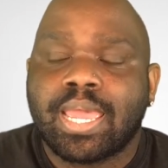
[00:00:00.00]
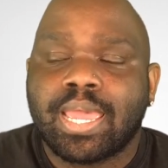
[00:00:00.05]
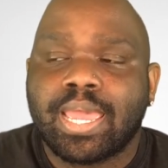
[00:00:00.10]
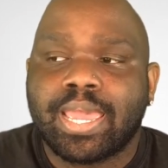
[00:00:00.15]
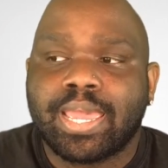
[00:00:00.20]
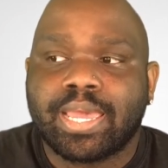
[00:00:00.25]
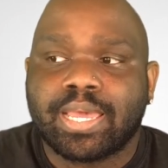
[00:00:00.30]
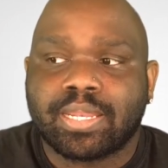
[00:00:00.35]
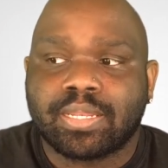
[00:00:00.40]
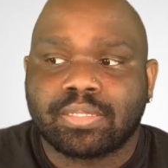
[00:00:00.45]

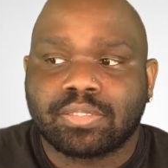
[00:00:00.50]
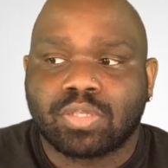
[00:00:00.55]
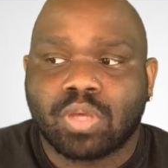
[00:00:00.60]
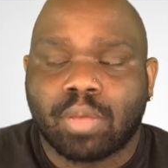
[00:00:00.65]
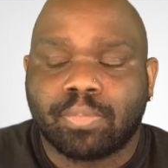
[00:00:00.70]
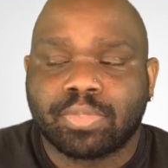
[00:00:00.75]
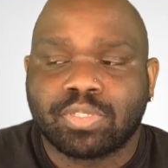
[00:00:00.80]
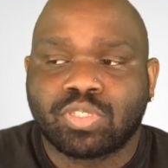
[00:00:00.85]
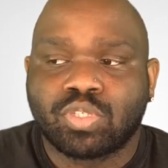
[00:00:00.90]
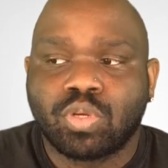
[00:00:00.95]
And so
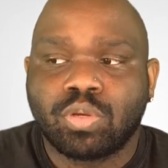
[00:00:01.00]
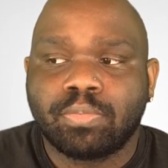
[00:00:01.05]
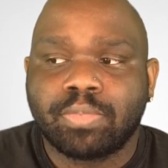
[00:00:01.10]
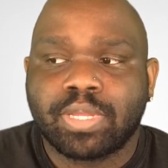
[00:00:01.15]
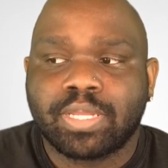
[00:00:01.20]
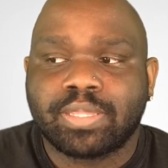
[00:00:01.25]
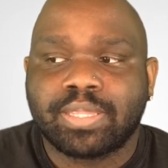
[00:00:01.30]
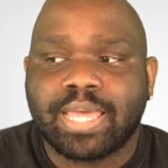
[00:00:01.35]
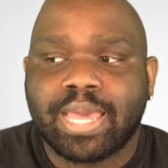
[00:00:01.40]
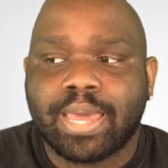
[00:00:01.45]
I'm
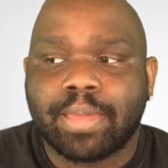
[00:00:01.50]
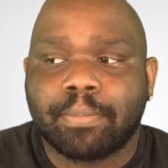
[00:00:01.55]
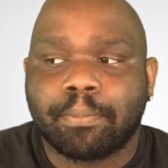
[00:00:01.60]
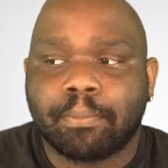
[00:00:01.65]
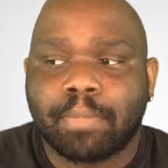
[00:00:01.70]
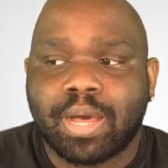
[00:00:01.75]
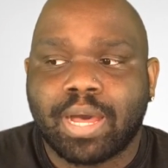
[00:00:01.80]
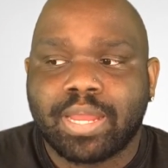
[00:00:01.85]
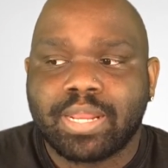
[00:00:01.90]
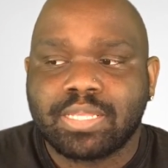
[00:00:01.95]
assuming that
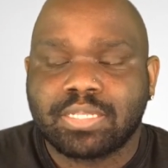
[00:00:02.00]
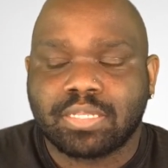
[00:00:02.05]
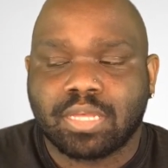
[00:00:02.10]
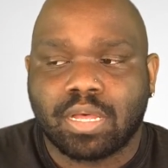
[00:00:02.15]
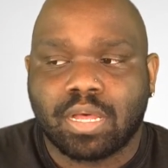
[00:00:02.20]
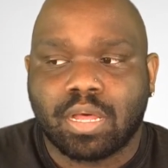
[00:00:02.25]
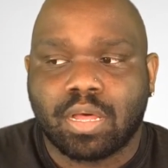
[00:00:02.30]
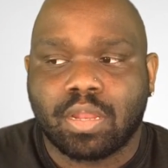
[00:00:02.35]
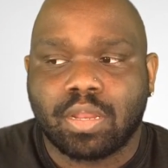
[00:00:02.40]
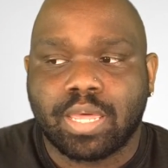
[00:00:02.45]

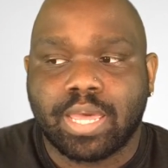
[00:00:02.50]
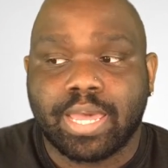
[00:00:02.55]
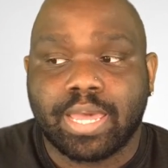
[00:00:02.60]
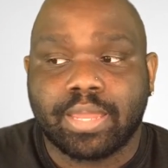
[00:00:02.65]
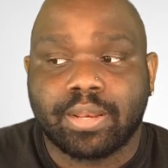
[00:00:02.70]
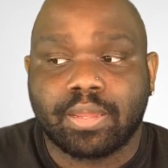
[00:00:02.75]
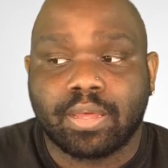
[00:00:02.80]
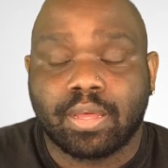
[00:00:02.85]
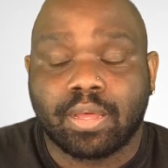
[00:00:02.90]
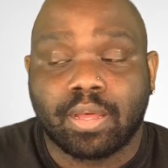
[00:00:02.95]
Marisol
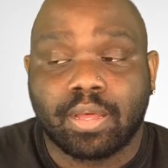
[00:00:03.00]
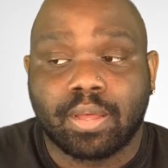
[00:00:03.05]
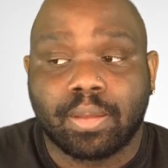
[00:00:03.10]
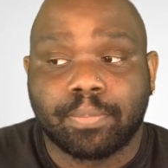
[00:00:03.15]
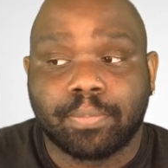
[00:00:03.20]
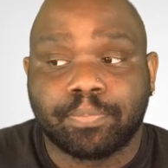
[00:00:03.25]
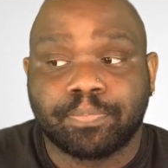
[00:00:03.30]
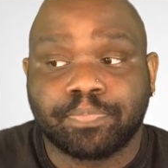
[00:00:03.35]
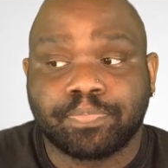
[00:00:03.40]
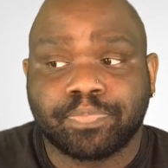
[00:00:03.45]
and
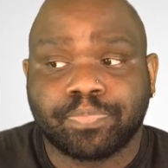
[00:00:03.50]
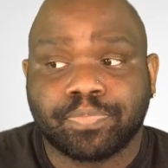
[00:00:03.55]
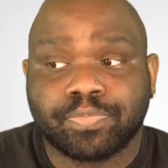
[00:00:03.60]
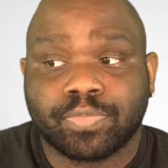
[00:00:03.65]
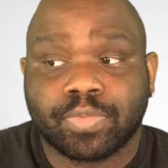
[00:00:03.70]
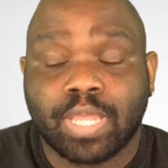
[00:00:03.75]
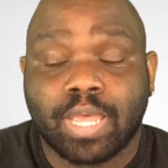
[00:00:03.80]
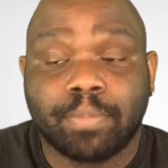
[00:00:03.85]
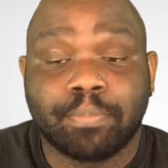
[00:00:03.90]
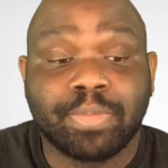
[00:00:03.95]
um,
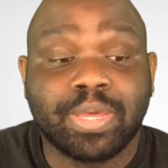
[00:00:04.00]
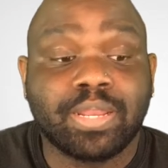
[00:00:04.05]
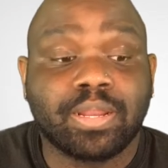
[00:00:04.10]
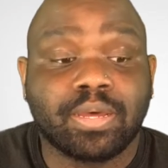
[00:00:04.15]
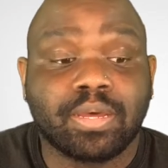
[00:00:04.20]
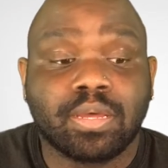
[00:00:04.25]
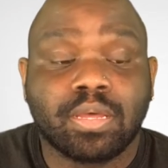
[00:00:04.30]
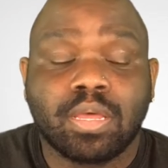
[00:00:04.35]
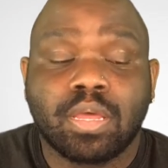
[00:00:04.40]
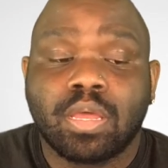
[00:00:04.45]

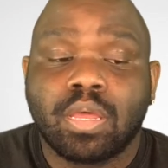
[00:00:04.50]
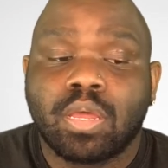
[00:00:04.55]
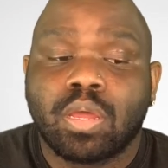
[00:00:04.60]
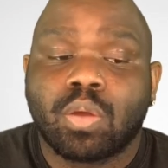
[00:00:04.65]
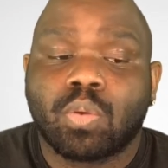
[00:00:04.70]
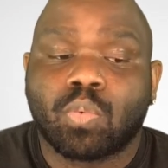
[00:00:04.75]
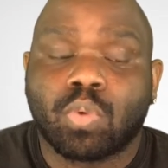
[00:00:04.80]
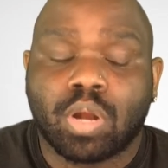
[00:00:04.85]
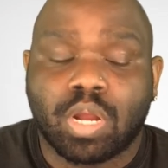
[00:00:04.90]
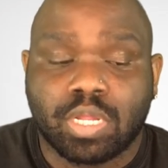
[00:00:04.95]
Jimena
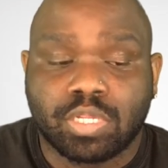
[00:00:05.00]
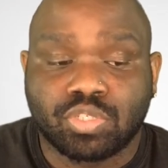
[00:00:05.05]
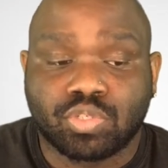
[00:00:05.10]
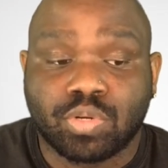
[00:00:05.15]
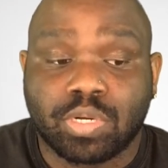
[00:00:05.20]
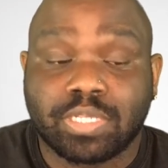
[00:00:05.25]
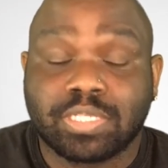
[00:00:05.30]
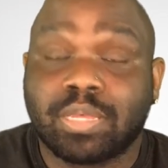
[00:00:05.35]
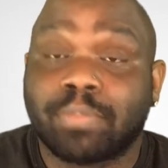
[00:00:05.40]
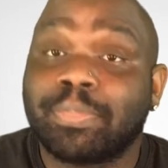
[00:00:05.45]
were on
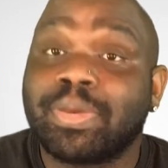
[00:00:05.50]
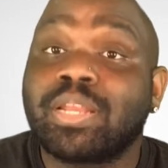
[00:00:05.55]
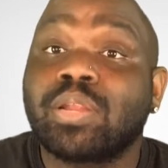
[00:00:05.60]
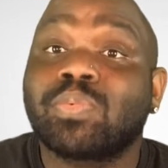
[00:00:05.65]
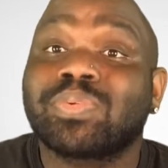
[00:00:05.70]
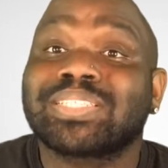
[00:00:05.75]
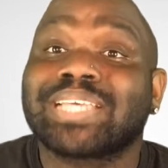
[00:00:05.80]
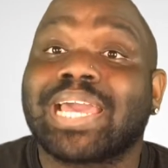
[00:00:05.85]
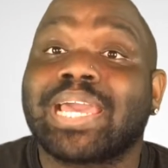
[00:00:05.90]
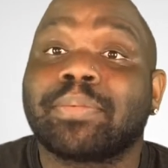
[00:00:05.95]
drugs. Jimena
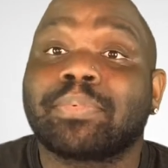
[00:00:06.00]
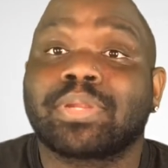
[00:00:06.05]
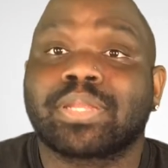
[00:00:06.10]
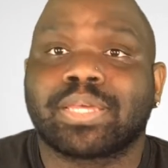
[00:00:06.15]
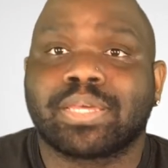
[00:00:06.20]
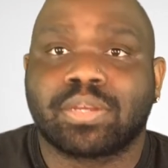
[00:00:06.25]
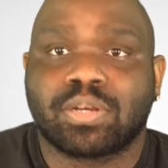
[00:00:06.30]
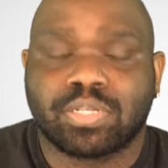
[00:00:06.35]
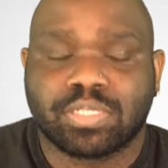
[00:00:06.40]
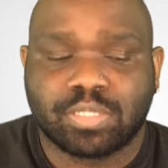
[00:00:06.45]
was able to
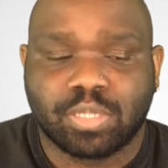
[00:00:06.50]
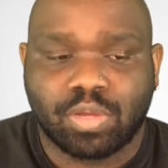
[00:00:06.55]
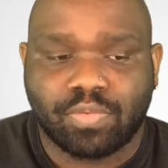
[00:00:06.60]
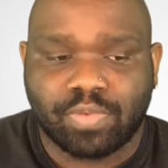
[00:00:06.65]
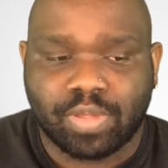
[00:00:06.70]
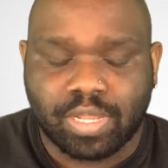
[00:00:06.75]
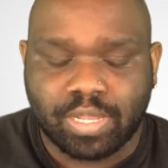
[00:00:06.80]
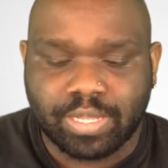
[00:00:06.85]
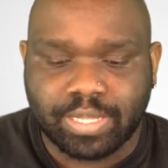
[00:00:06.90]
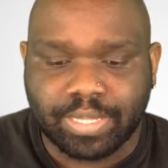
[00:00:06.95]
get herself
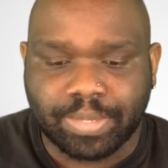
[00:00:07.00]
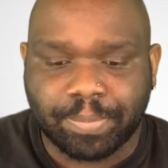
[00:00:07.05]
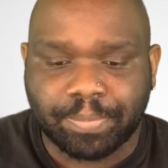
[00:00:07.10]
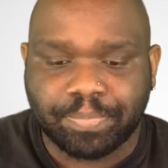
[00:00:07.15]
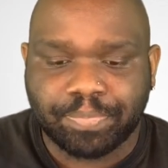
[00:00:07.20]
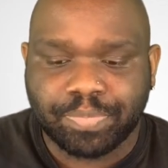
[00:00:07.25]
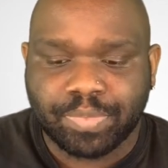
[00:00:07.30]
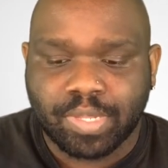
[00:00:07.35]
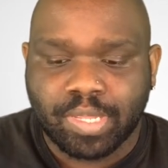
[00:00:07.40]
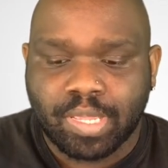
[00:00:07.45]
clean,
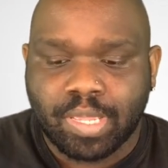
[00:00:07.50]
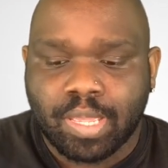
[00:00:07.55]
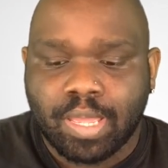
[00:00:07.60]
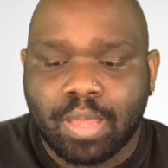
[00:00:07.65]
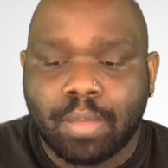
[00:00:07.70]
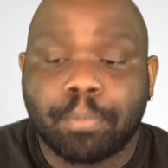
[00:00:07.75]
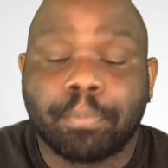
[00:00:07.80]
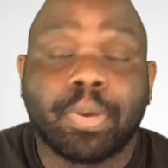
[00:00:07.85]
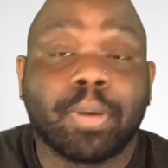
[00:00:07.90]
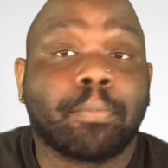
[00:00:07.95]

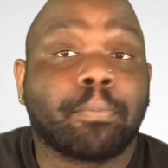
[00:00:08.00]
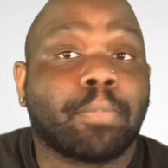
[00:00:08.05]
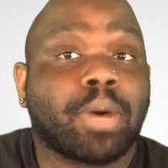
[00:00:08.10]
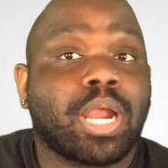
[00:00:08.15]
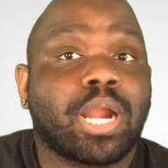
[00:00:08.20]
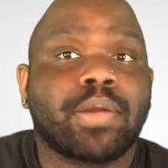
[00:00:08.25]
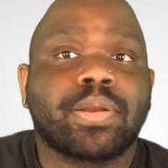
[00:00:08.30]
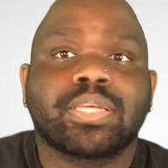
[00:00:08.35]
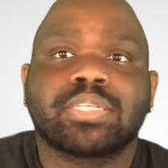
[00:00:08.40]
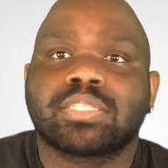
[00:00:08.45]
but
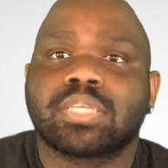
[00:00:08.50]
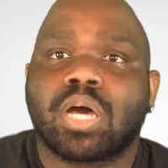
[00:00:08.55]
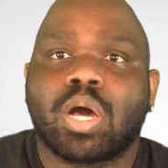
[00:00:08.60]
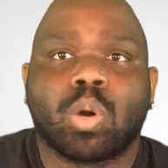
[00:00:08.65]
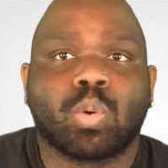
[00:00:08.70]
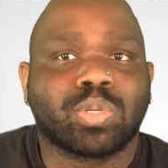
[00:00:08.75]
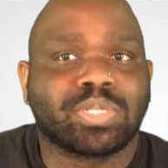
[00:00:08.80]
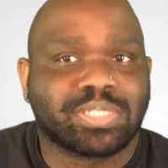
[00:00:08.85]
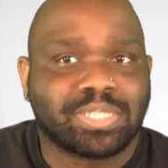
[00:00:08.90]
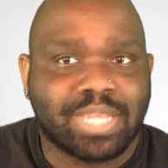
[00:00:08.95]
Marisol
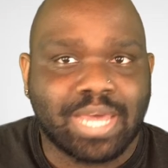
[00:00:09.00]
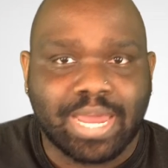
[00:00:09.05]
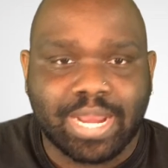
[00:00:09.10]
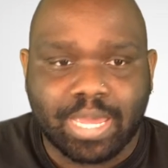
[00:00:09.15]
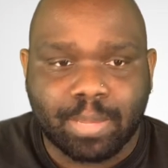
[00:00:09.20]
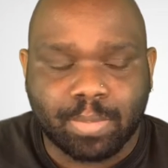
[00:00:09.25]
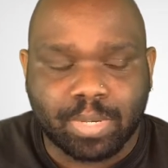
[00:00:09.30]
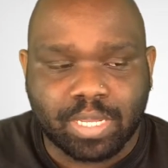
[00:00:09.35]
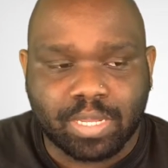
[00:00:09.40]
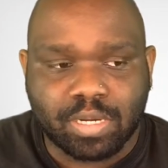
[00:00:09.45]
was not
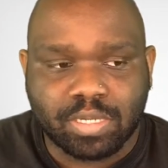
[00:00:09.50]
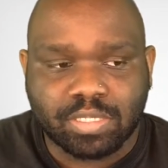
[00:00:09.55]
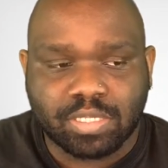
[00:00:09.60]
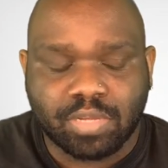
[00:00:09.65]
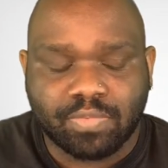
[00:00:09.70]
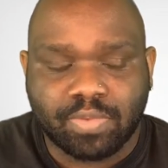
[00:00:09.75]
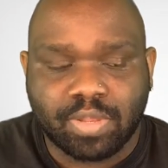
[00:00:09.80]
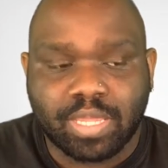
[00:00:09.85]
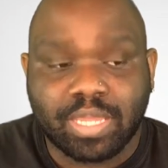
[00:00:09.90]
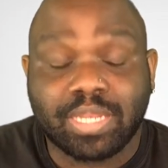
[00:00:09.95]
able to get
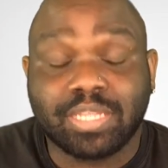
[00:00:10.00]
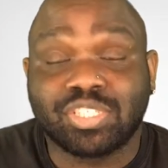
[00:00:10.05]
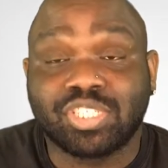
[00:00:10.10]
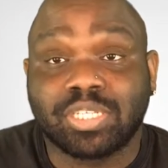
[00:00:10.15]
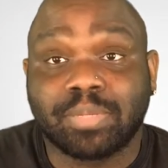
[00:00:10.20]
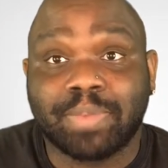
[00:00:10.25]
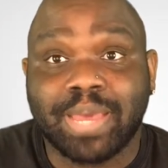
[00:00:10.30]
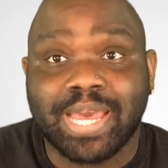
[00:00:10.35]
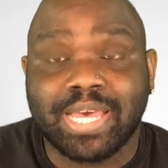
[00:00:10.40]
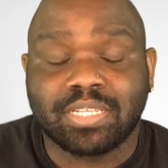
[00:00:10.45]
herself clean and she
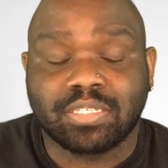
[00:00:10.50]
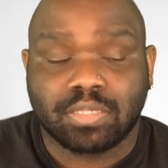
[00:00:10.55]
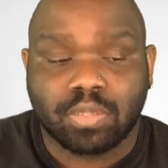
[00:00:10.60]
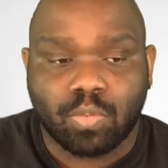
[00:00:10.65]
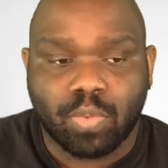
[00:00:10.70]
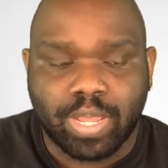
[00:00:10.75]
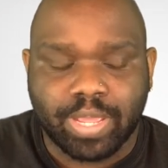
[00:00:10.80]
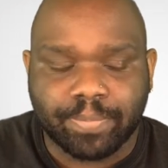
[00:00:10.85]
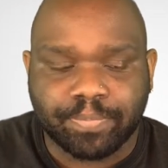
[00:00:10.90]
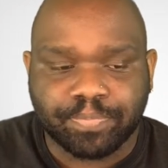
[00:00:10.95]
passed
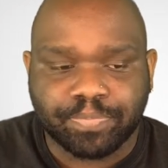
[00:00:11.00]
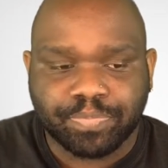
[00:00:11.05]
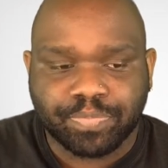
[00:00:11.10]
away.